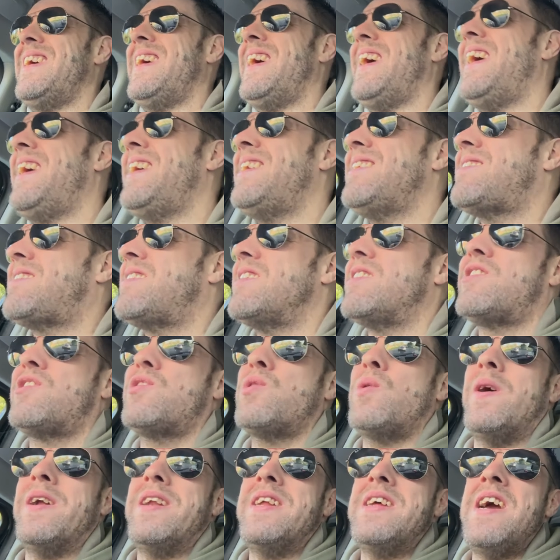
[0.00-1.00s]
It's the
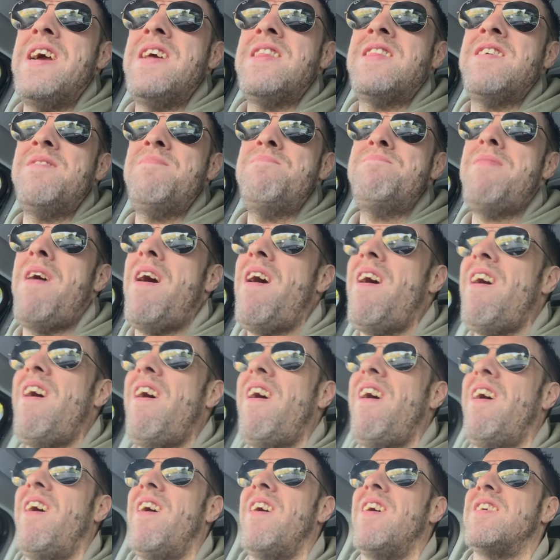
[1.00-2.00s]
28th of
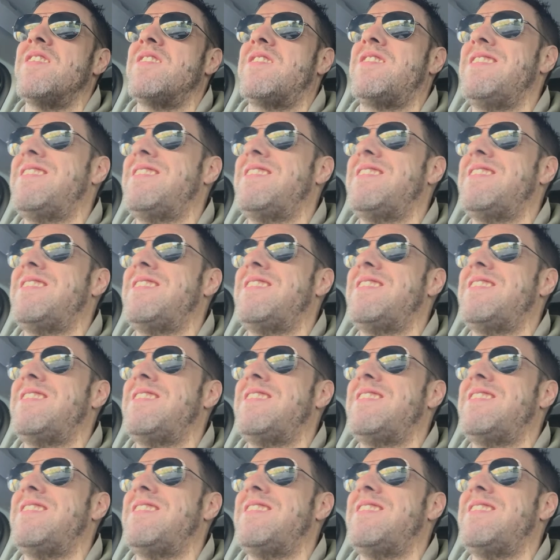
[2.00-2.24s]
March,